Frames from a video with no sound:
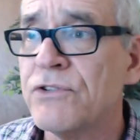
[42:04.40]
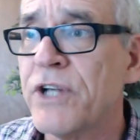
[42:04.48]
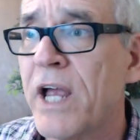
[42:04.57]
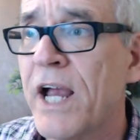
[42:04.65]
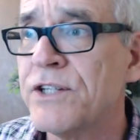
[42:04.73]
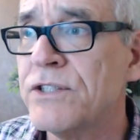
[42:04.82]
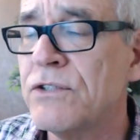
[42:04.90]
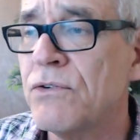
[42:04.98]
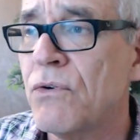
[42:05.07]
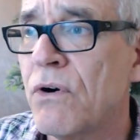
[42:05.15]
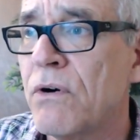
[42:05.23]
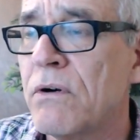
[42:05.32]
Jackson
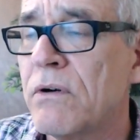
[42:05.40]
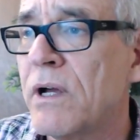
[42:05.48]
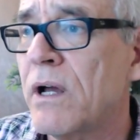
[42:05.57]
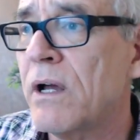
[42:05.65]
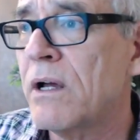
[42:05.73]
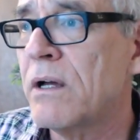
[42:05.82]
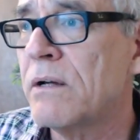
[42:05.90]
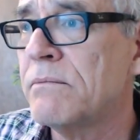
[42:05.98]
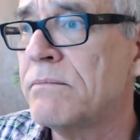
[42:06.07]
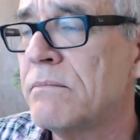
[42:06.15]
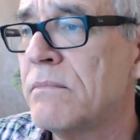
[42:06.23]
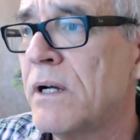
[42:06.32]
or uh,
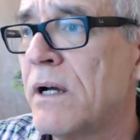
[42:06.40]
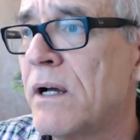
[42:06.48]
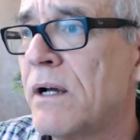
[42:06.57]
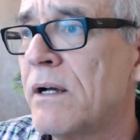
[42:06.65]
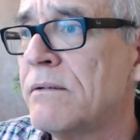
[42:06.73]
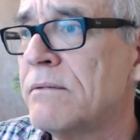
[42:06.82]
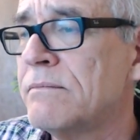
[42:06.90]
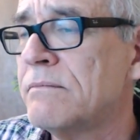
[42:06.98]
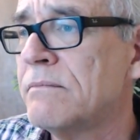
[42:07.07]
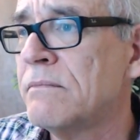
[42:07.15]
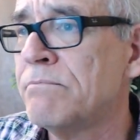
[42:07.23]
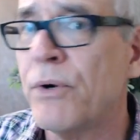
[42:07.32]
uh
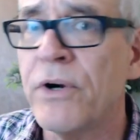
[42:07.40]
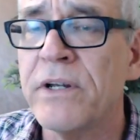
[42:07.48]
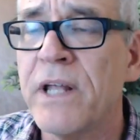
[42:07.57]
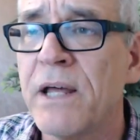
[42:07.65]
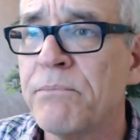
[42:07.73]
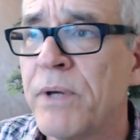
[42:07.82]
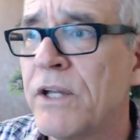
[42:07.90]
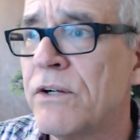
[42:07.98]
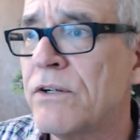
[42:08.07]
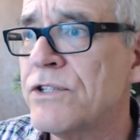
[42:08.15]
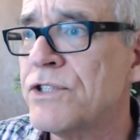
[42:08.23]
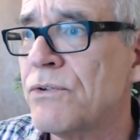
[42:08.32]
Bernadette
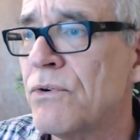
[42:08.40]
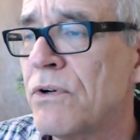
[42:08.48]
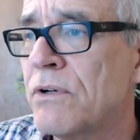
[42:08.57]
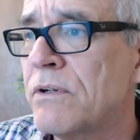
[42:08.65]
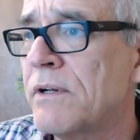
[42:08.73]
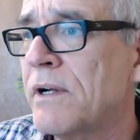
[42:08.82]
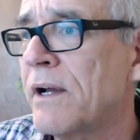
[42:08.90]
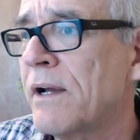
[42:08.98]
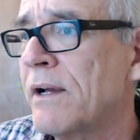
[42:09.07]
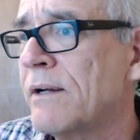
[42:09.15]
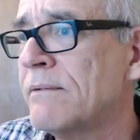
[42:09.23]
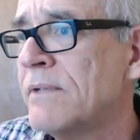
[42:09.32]
Peters or
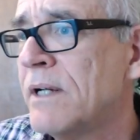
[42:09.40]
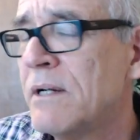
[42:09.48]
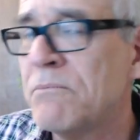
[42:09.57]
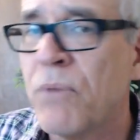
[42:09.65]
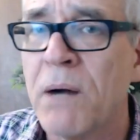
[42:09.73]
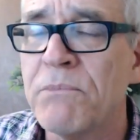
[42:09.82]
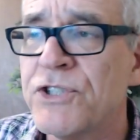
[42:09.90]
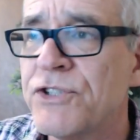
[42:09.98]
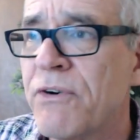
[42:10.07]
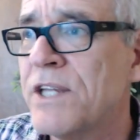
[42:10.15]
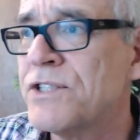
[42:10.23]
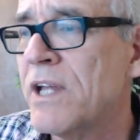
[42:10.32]
uh, Barbra
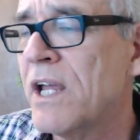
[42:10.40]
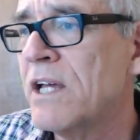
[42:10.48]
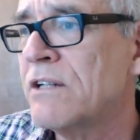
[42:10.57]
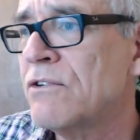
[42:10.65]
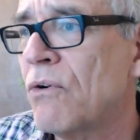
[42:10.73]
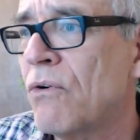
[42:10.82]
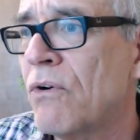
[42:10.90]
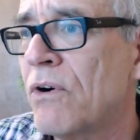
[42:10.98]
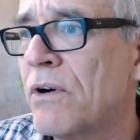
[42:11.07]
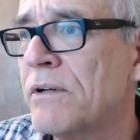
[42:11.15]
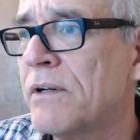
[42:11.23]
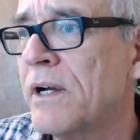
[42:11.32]
Streisand
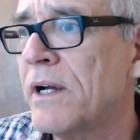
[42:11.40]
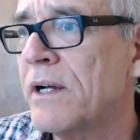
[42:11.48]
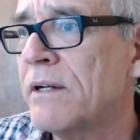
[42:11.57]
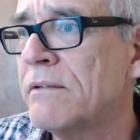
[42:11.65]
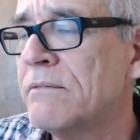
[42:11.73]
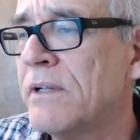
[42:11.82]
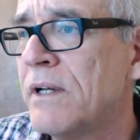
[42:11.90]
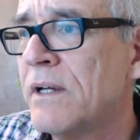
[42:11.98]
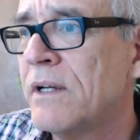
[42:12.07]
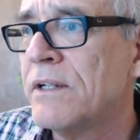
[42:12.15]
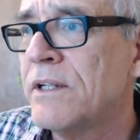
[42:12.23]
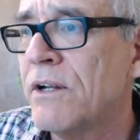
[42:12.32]
or uh,
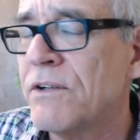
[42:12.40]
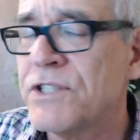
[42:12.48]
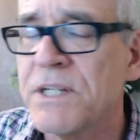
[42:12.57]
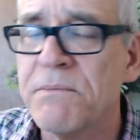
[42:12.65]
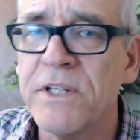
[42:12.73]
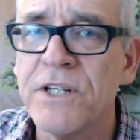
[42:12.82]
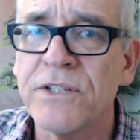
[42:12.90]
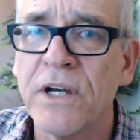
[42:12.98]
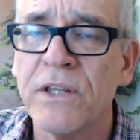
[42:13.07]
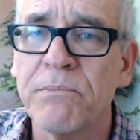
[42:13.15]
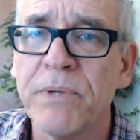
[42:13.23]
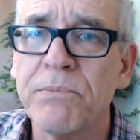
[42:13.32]
you know, some of these
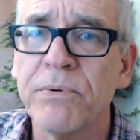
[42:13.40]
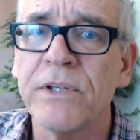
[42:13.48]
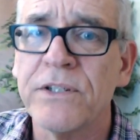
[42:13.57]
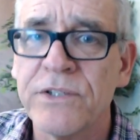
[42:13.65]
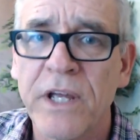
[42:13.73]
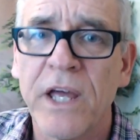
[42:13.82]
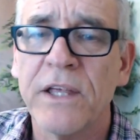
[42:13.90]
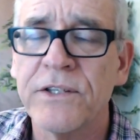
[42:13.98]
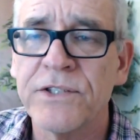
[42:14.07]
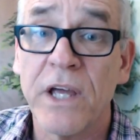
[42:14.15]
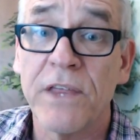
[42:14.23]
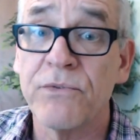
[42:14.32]
other people that
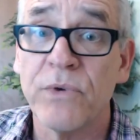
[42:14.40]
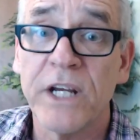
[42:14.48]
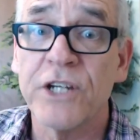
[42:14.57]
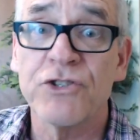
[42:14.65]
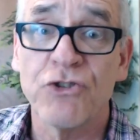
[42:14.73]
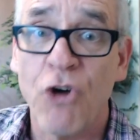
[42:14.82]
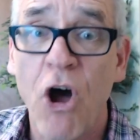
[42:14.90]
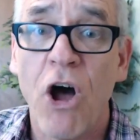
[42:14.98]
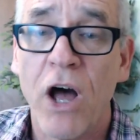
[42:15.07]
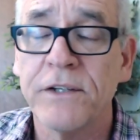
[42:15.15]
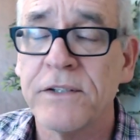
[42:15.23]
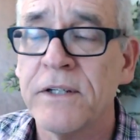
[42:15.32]
Seth Riggs
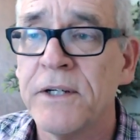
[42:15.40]
taught,